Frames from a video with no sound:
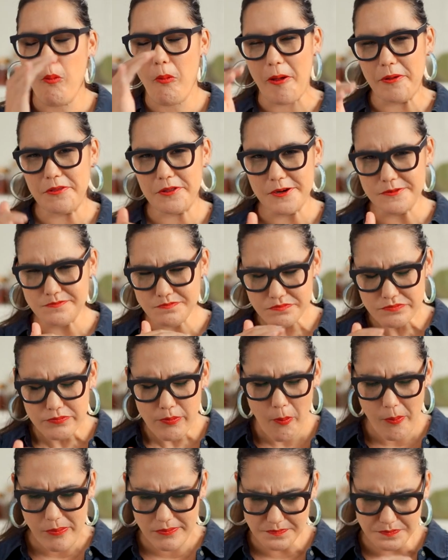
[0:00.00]
like the
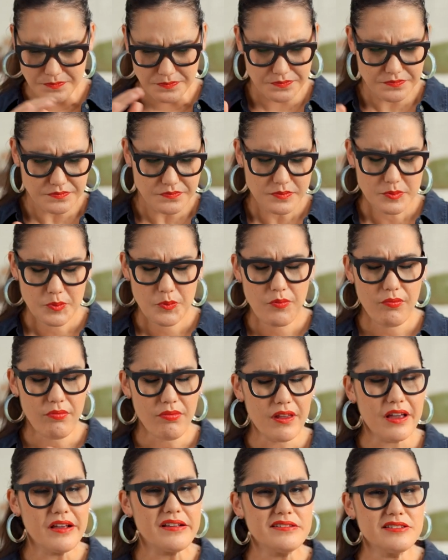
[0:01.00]

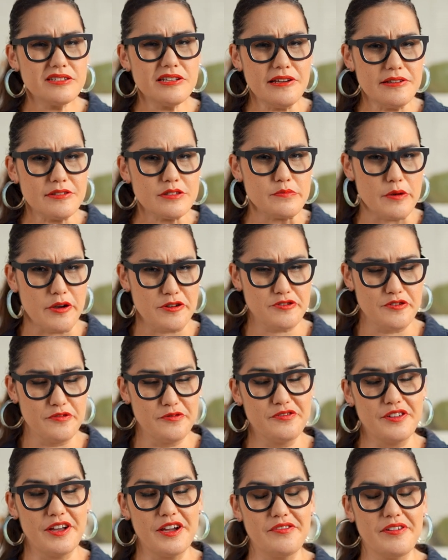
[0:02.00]
intense
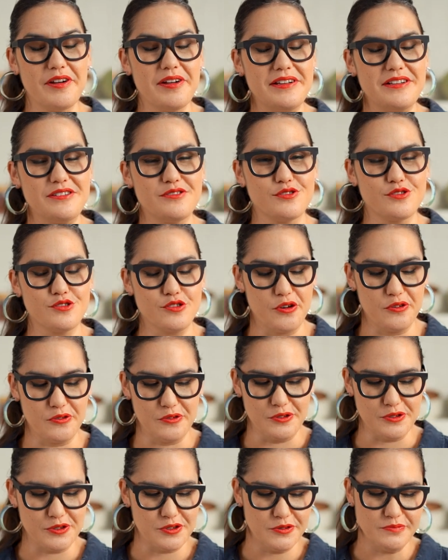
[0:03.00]
mushroom flavor is so
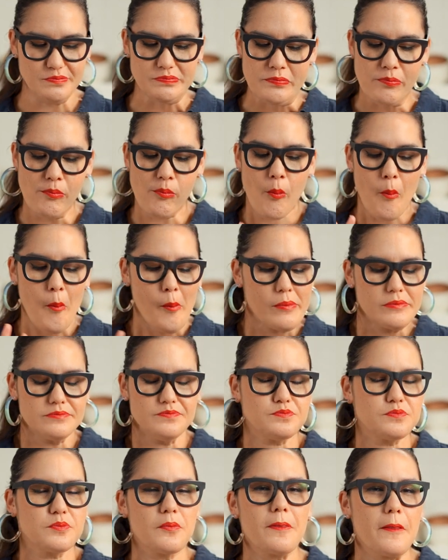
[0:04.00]
awesome.
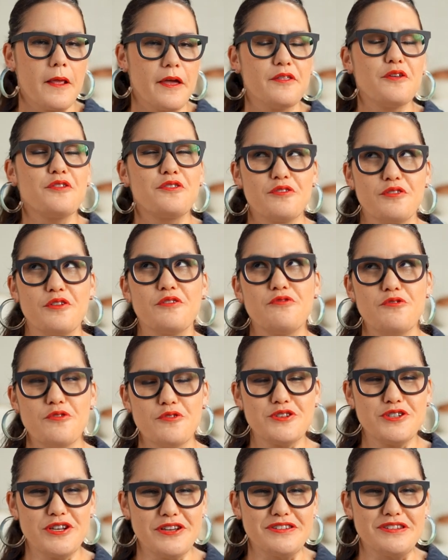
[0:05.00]
The, the
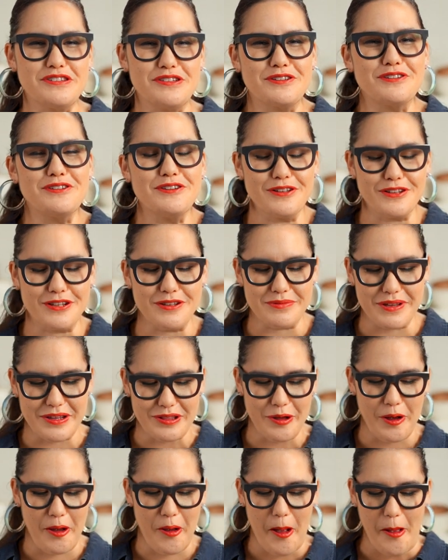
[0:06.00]
four cheeses are killing me
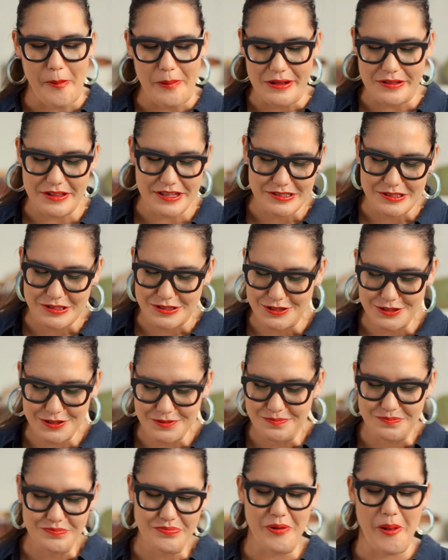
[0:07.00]
though. I mean, they're
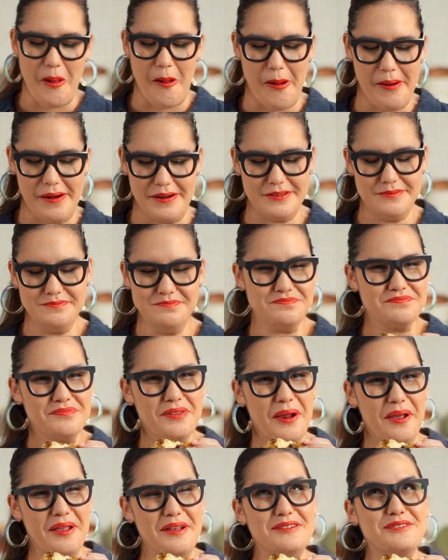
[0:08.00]
just, ah,
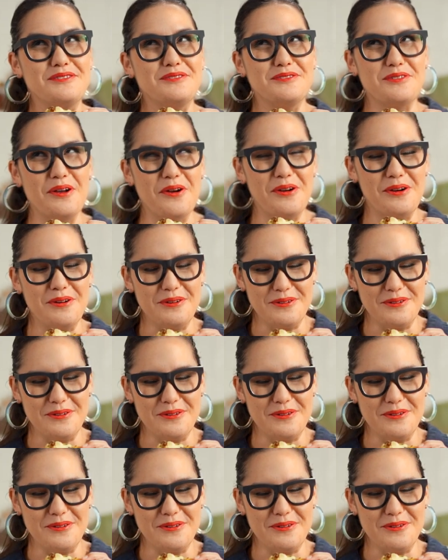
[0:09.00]
just so